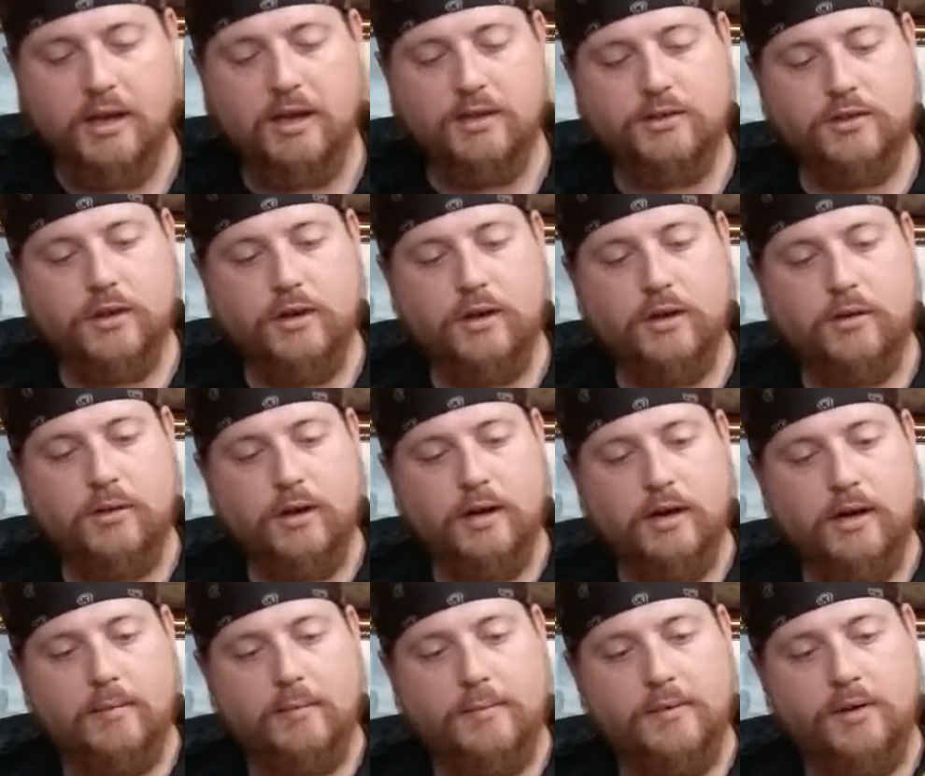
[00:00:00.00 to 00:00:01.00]
So
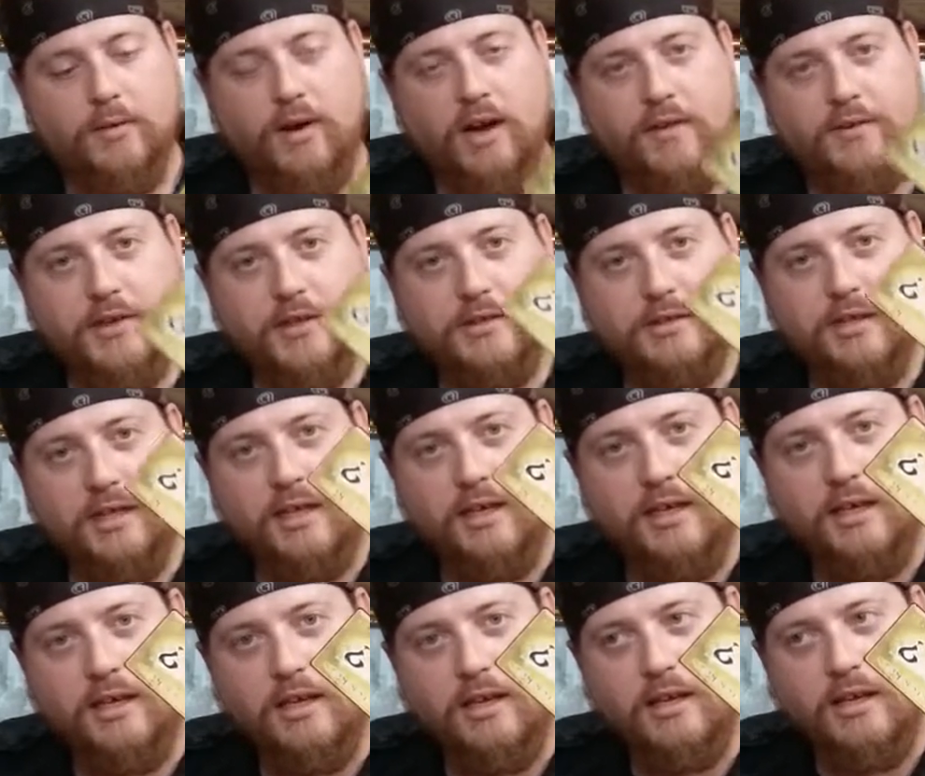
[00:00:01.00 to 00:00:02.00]
you
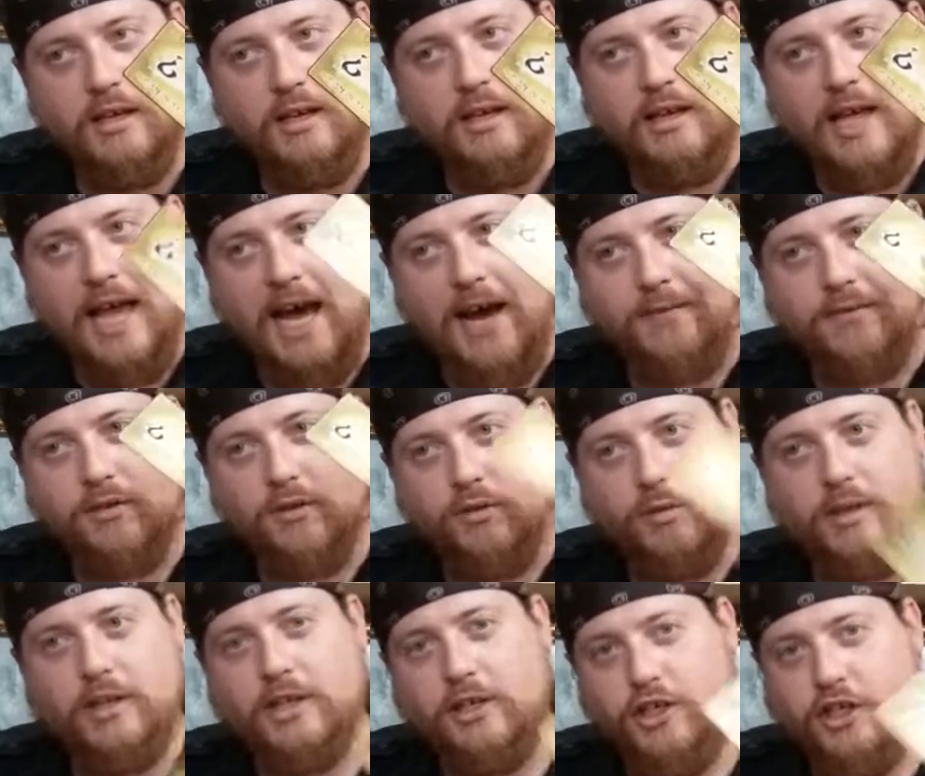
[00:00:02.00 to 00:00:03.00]
obviously have to
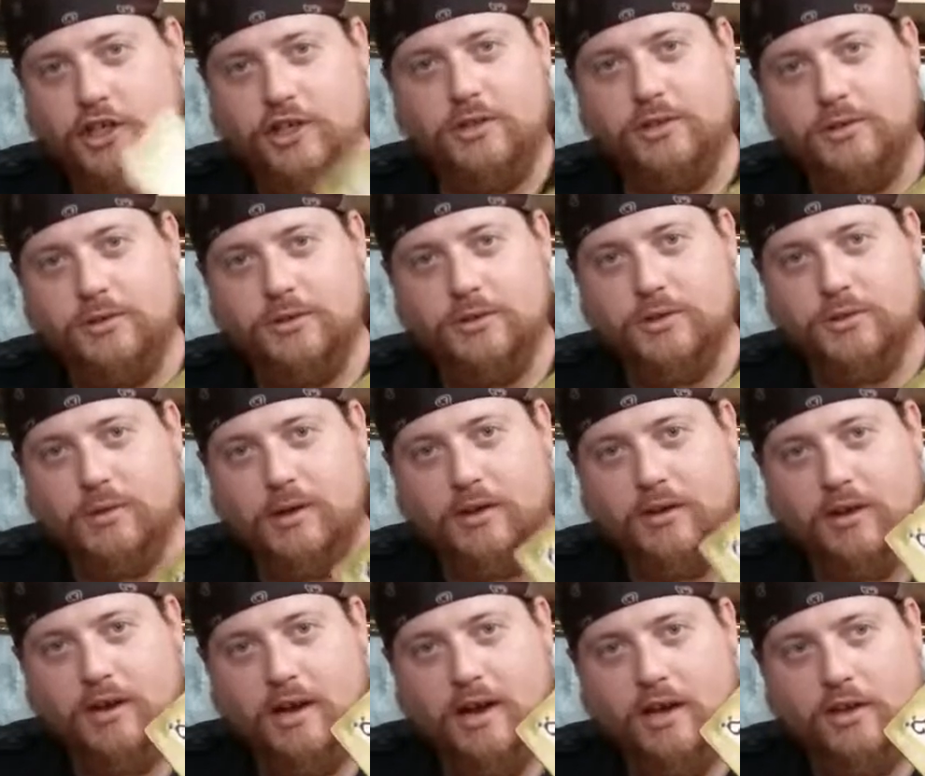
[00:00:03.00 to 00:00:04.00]
really choose
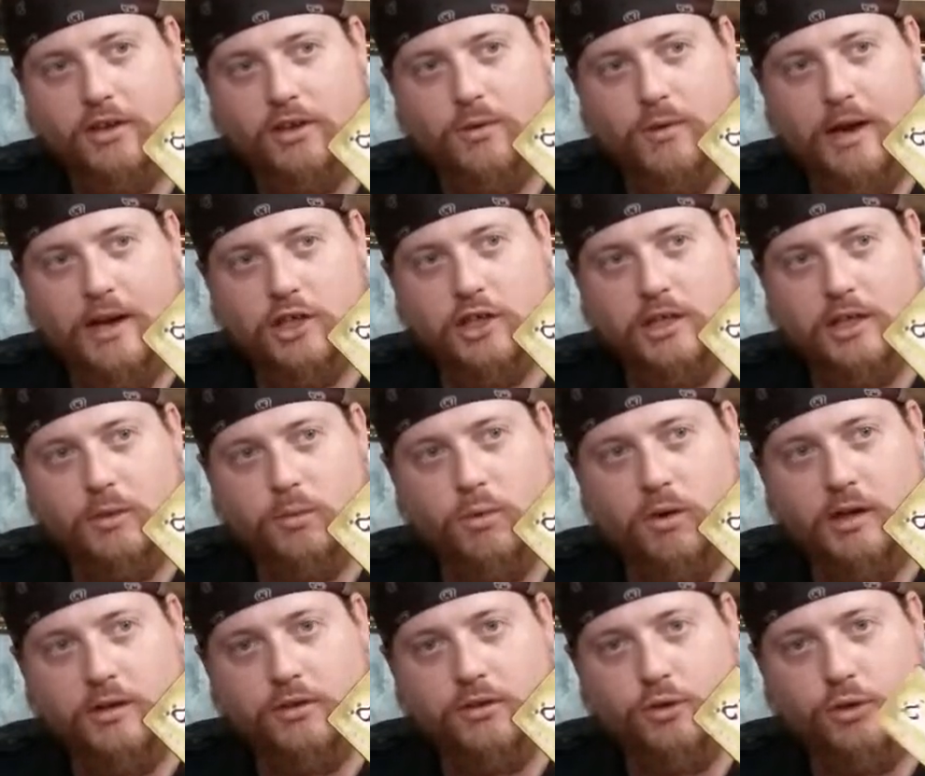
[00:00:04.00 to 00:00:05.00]
whether or not you actually
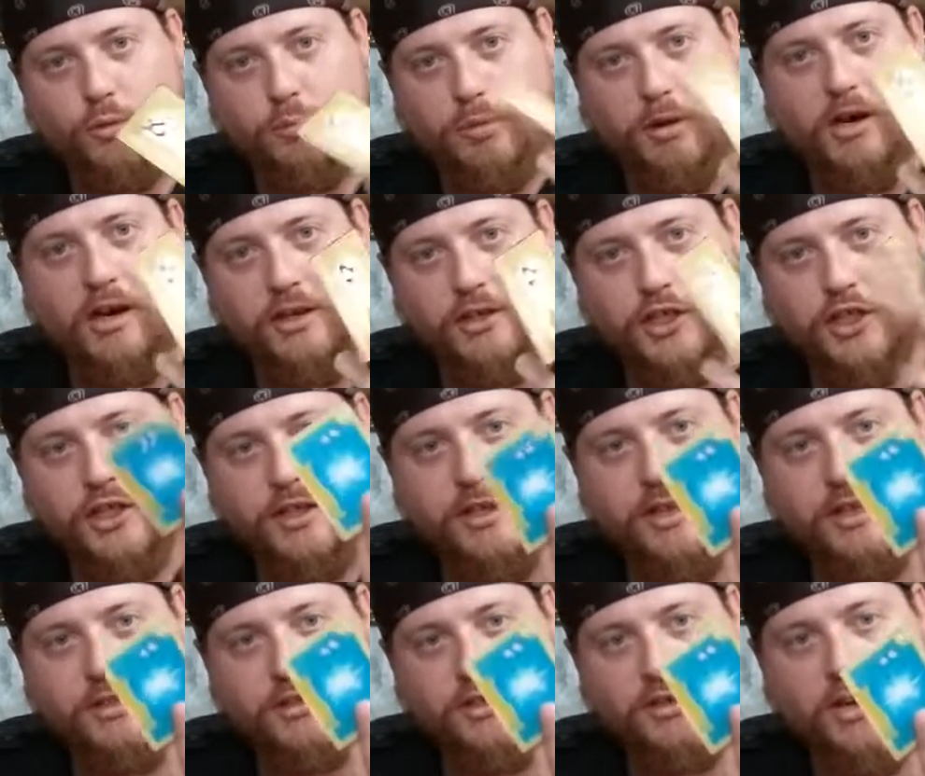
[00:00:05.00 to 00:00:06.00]
want to punch
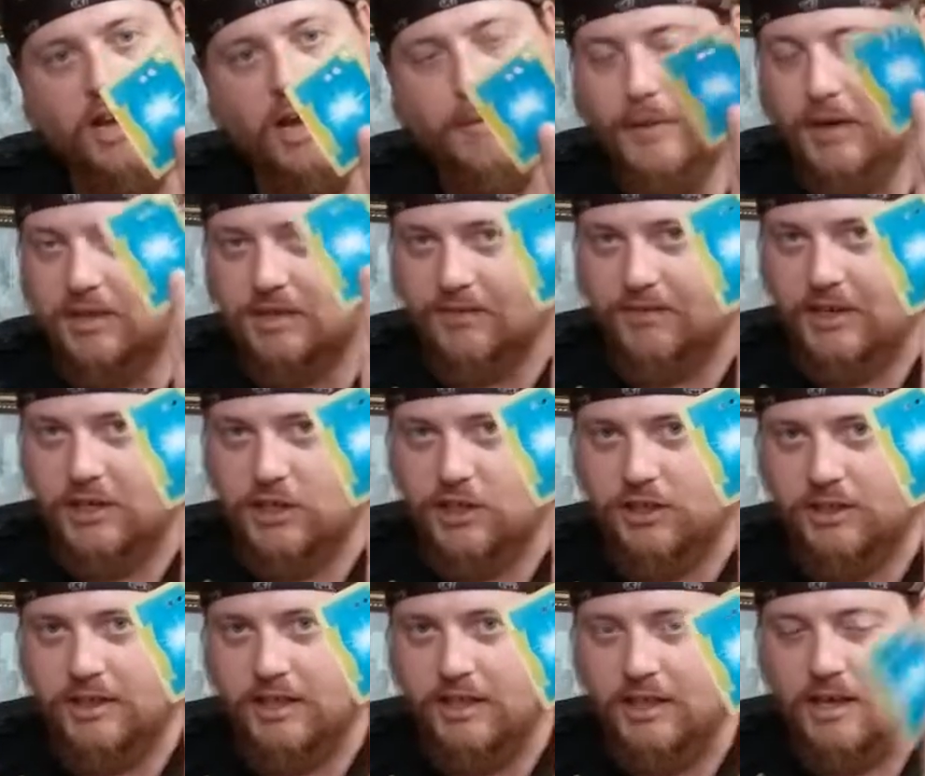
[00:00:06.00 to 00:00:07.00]
this or not, because
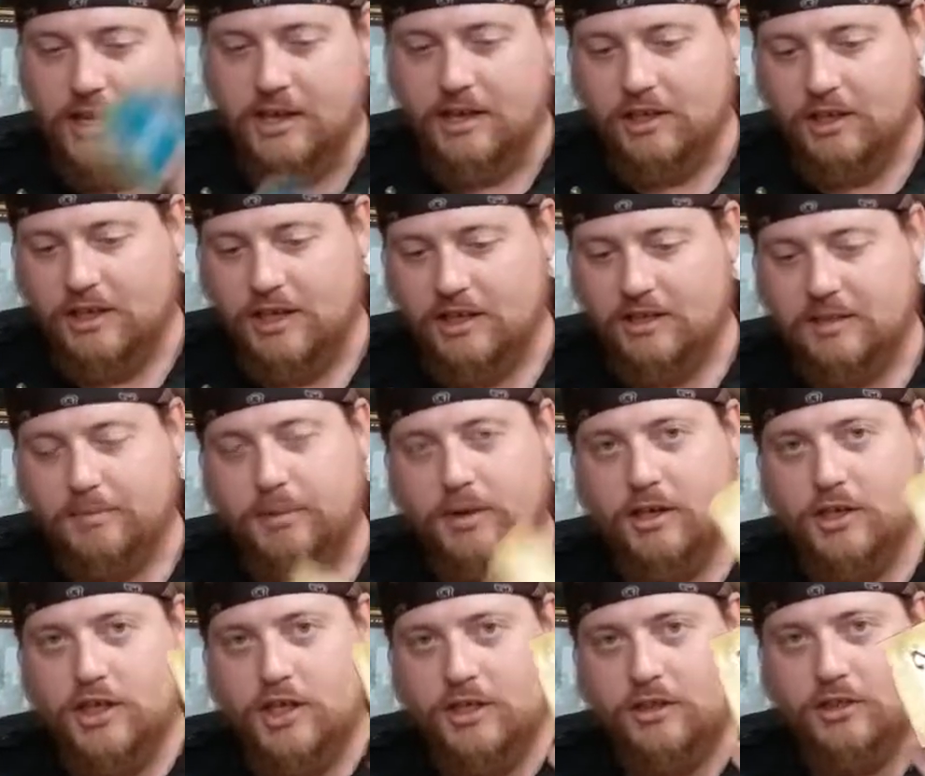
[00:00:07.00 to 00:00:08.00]
eventually you get to
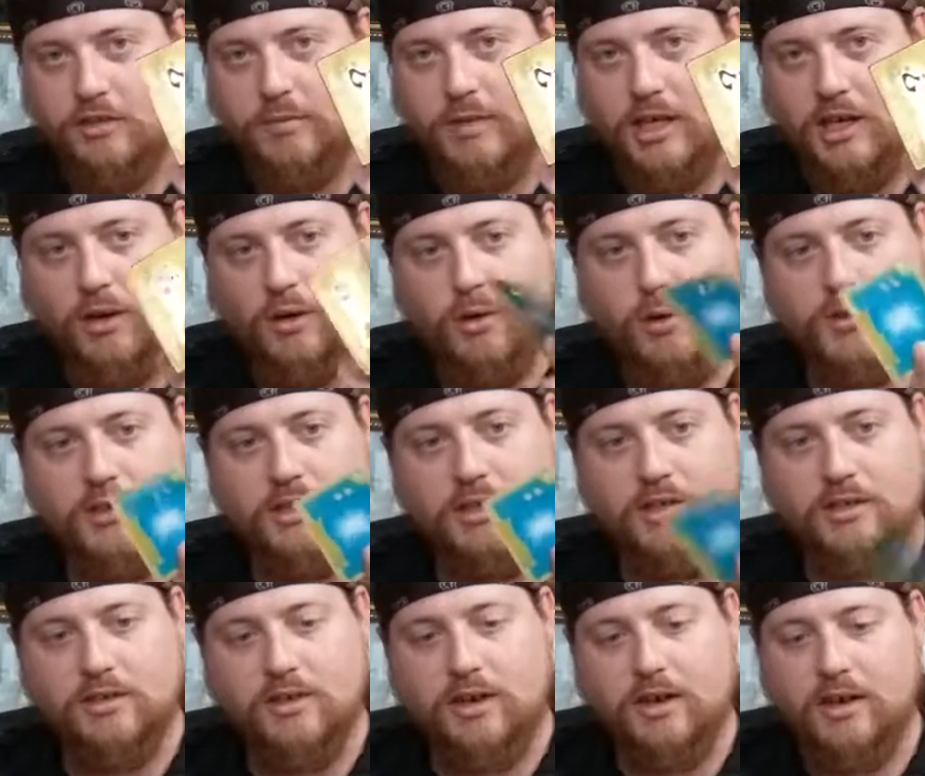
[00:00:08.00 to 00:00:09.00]
punching too many holes in
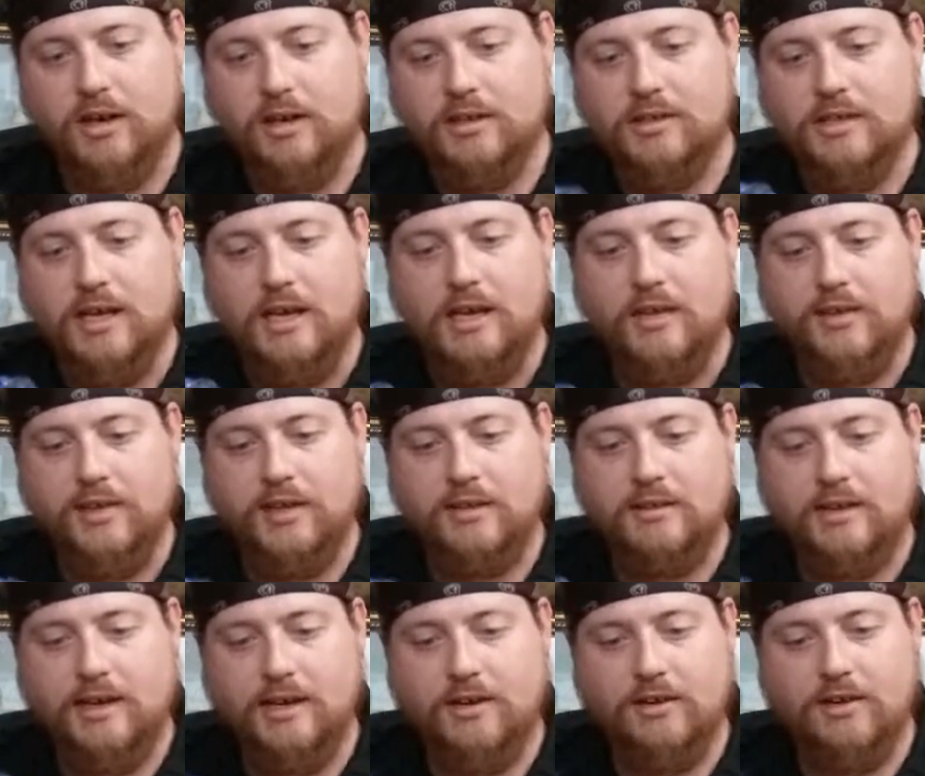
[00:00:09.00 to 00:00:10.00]
these cards, the
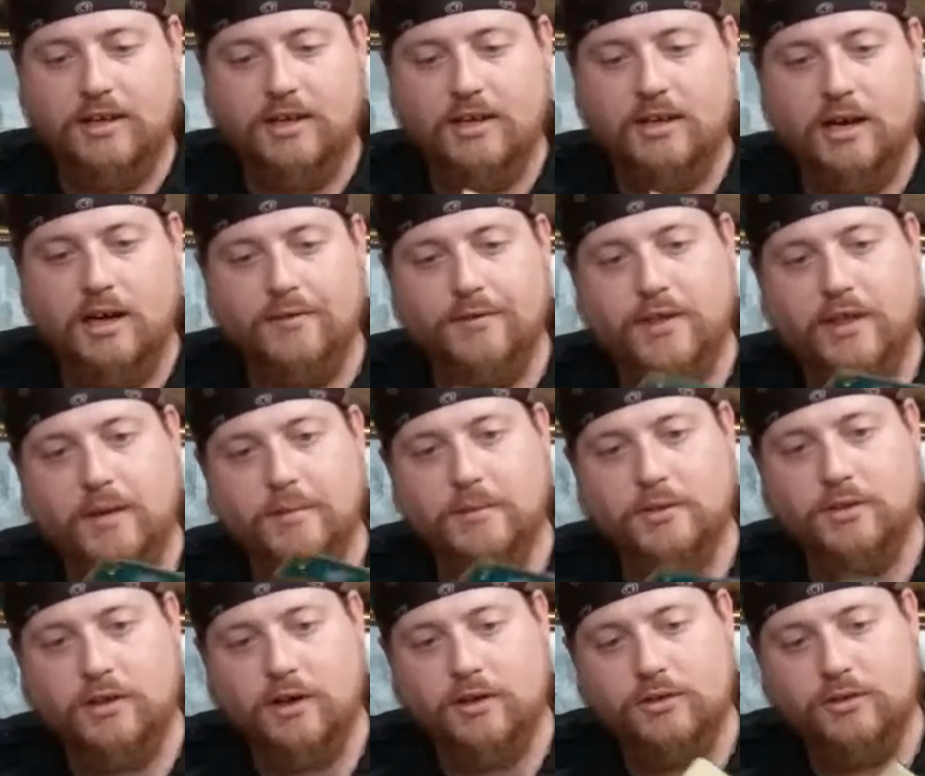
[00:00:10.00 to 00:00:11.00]
integrity of them
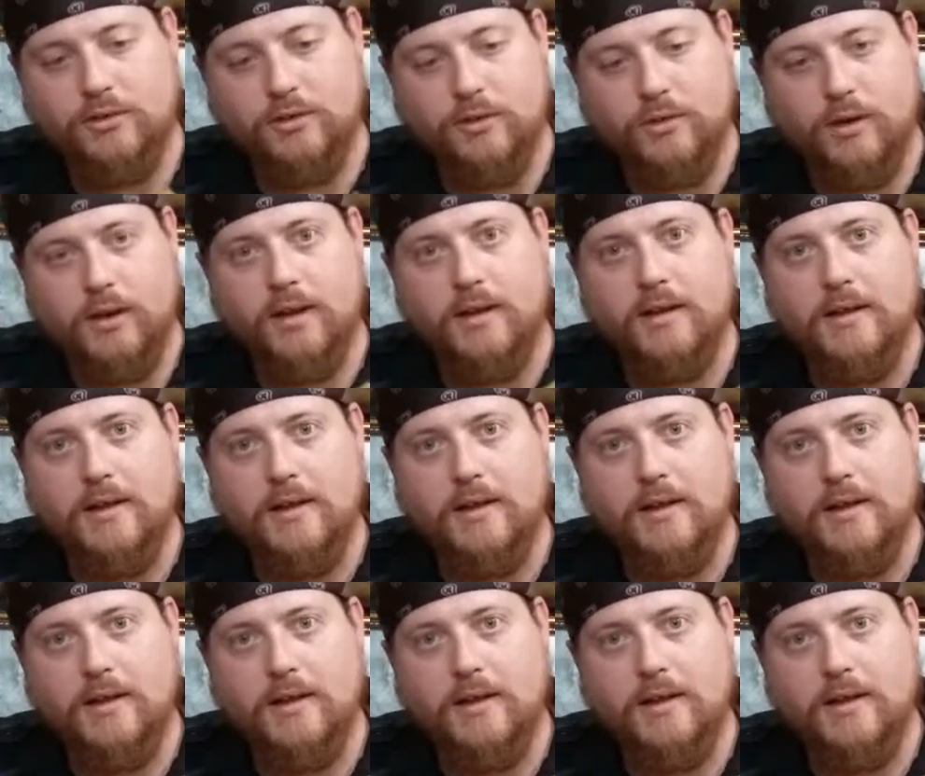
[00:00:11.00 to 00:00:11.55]
start to